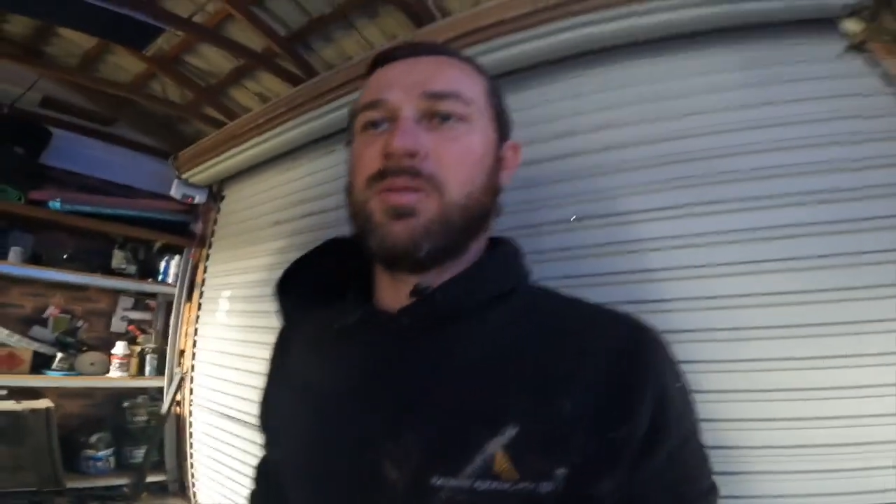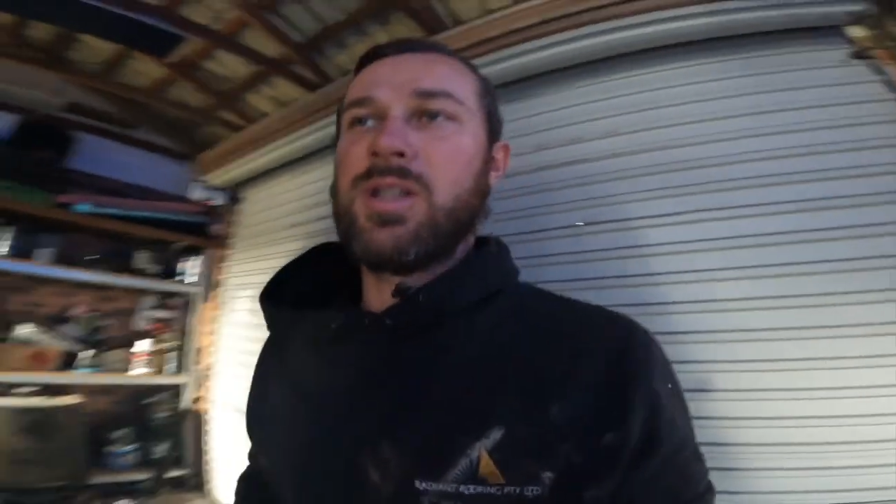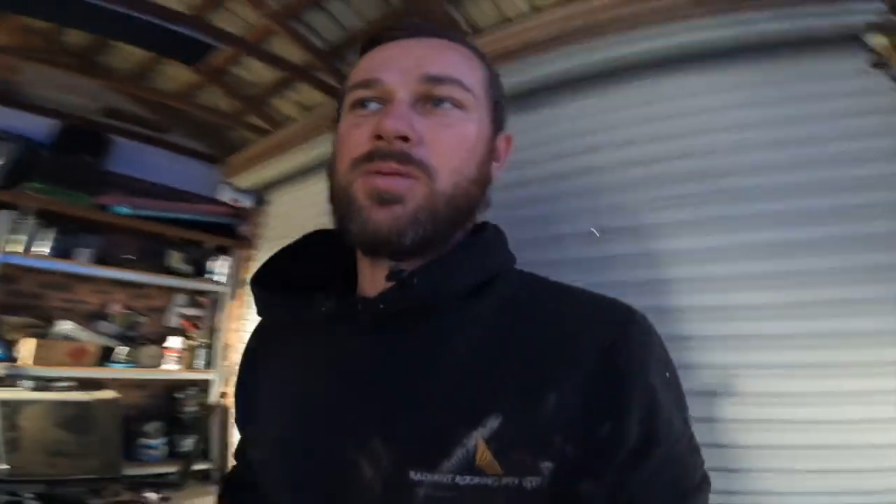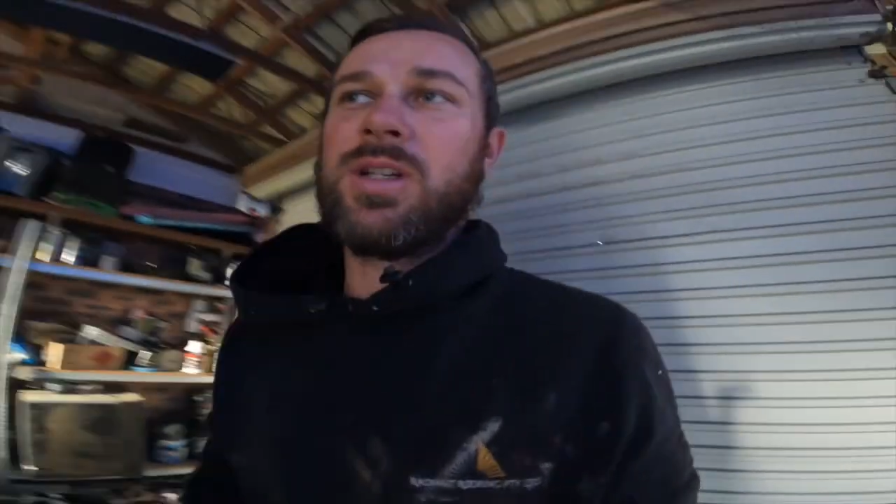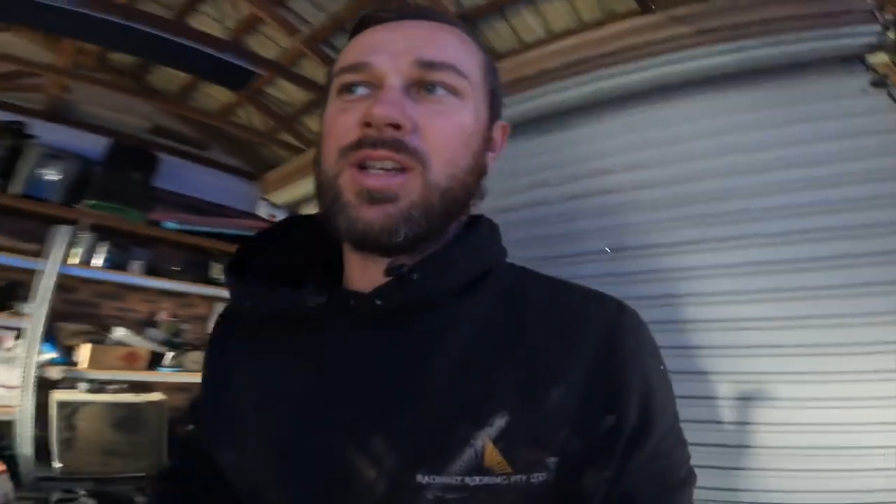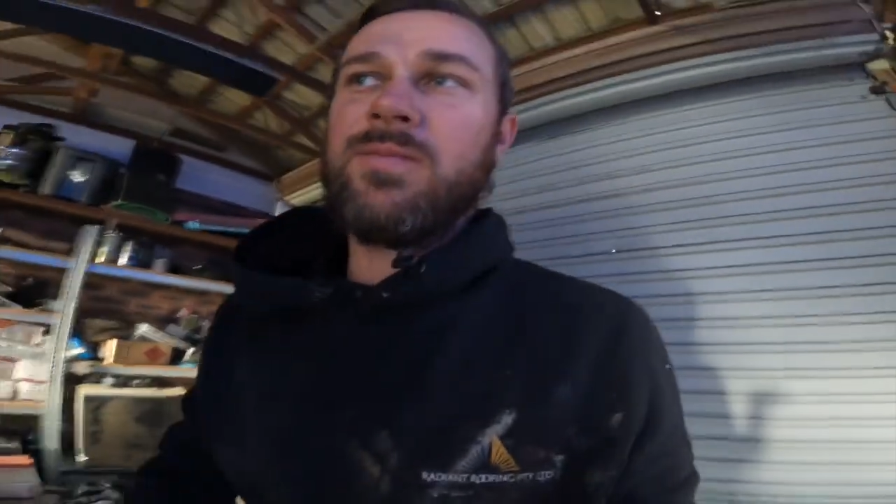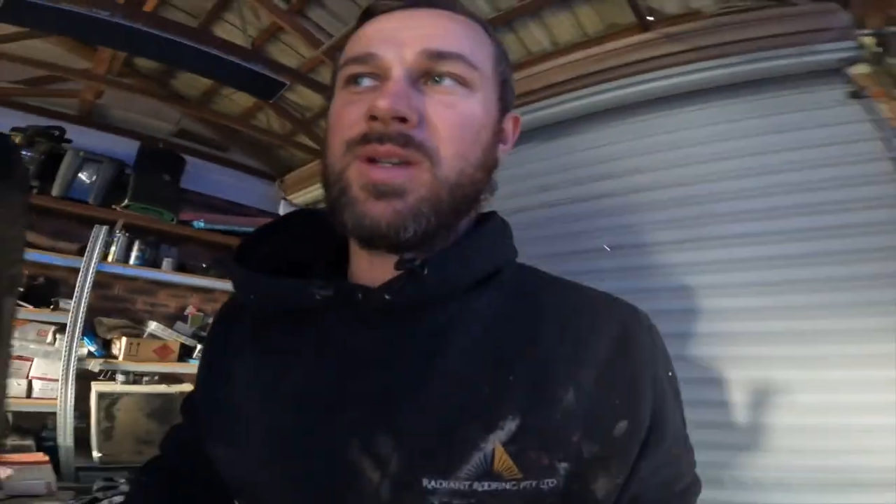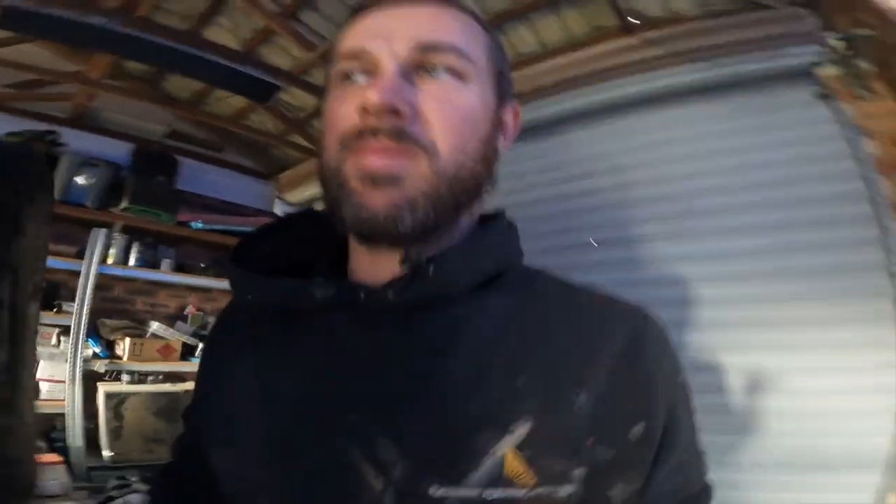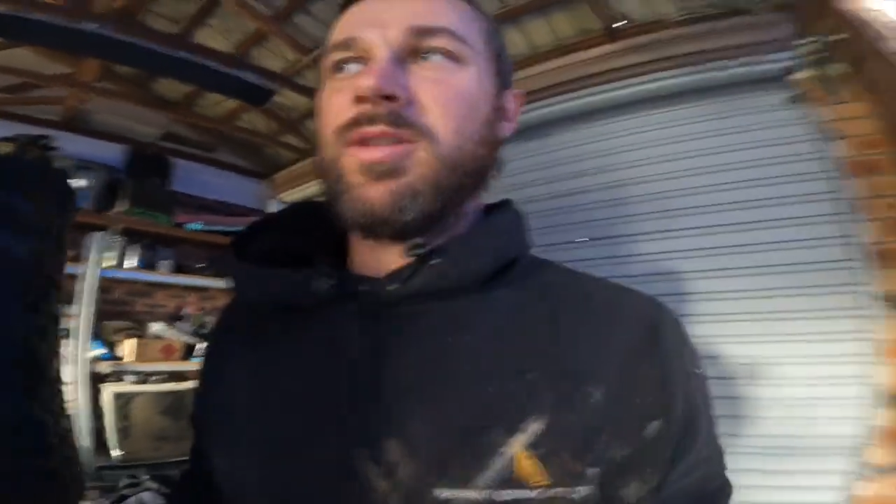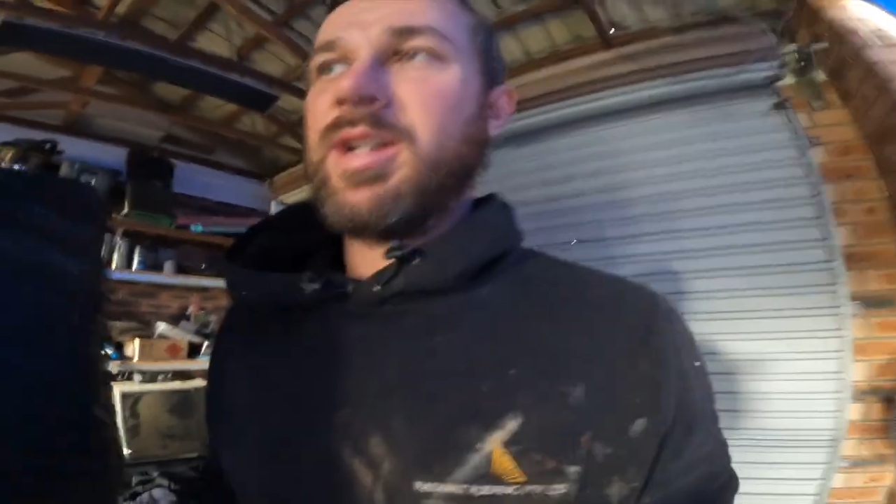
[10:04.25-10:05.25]
which would give
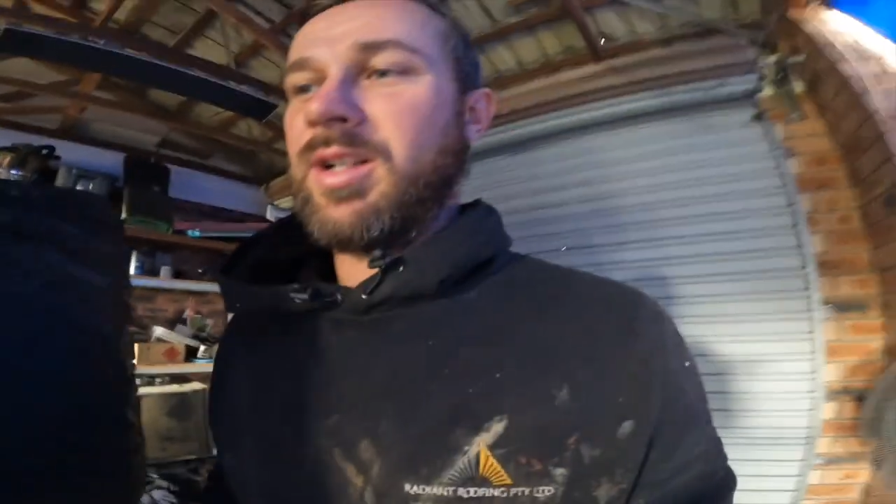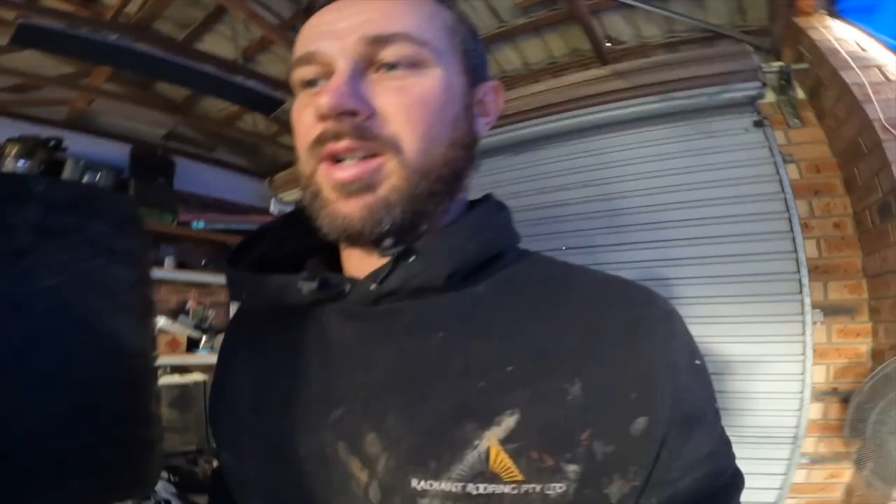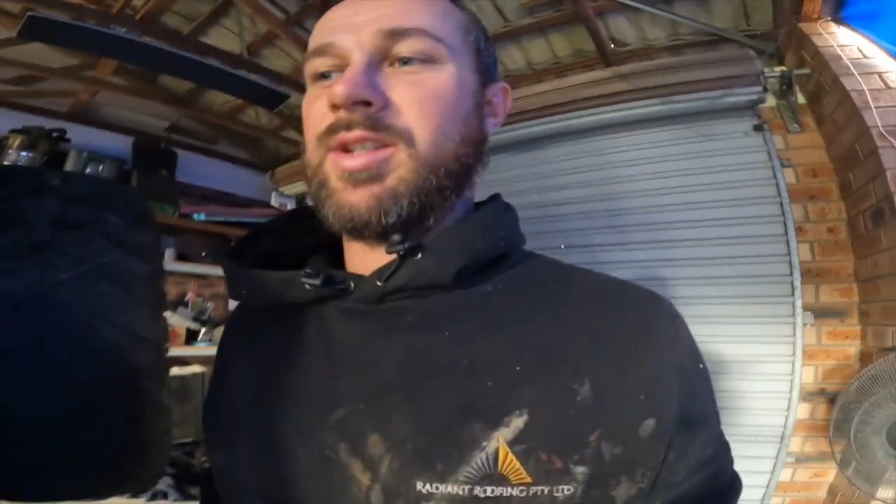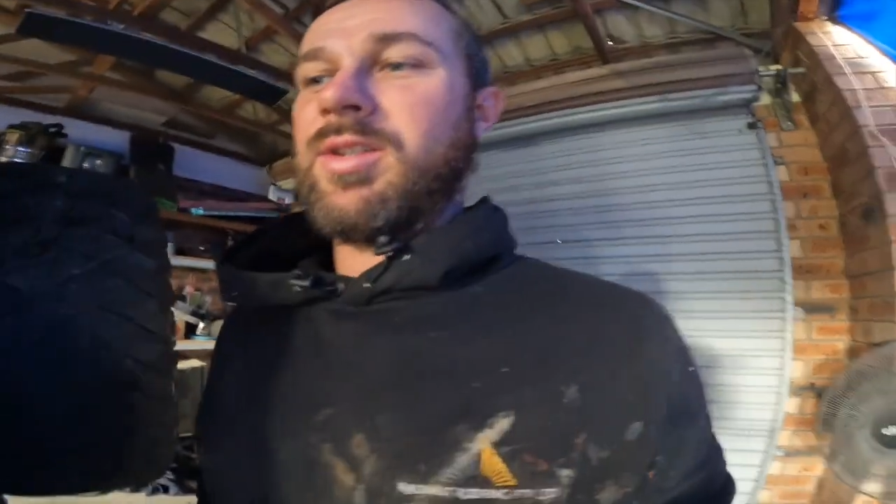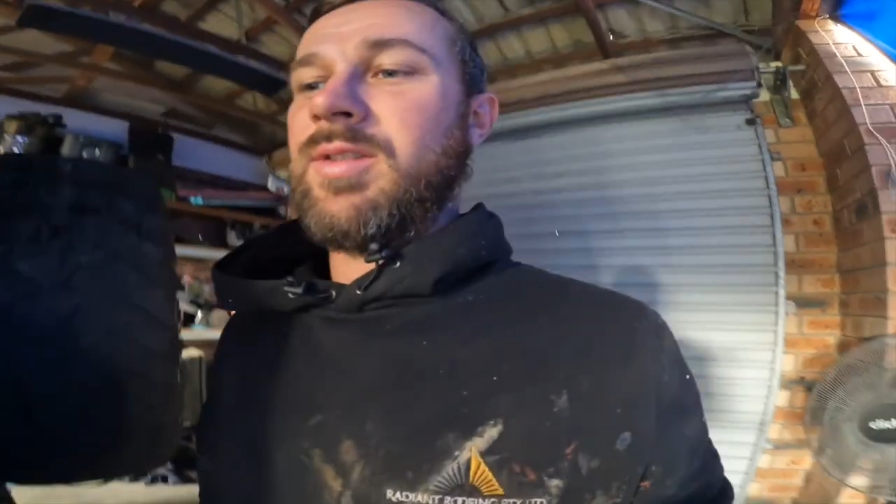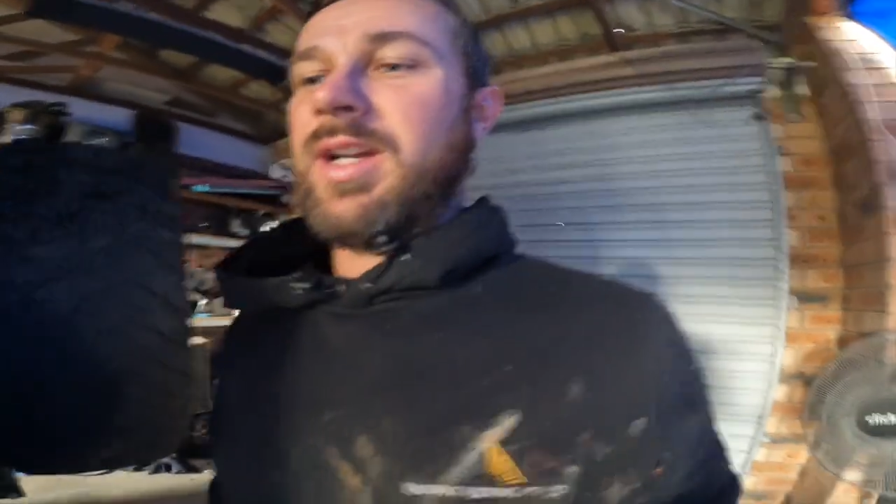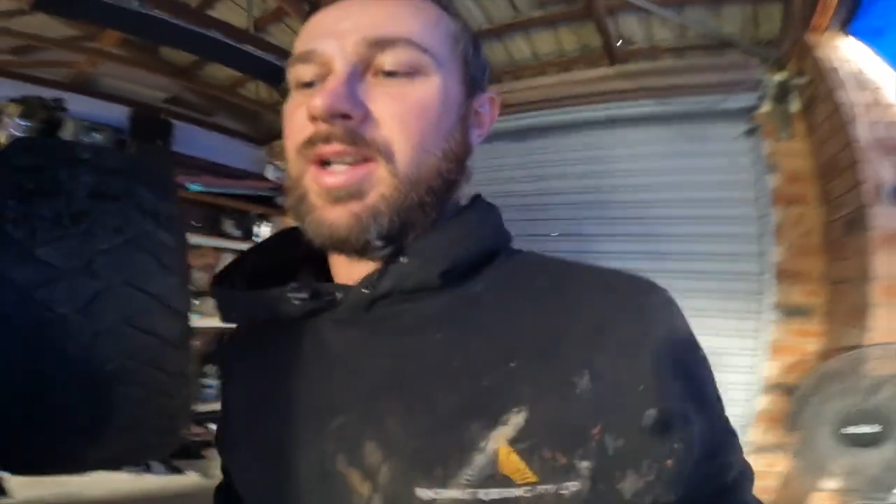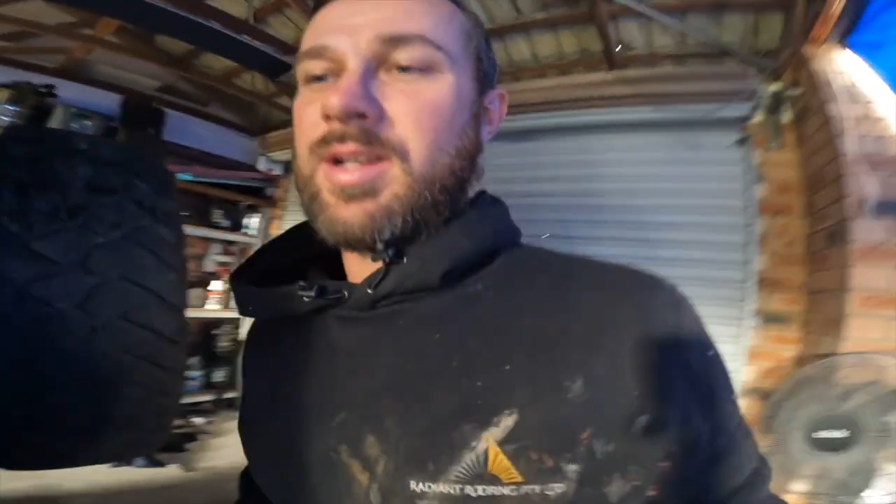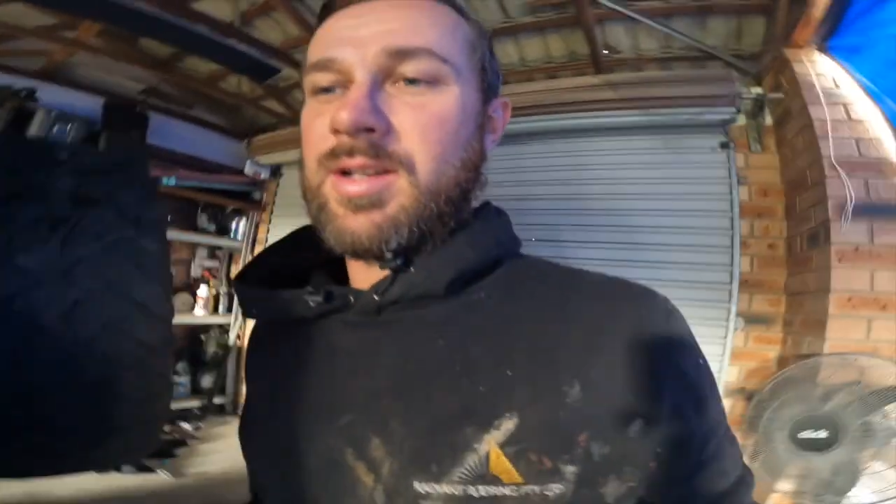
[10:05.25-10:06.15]
me pretty close to a,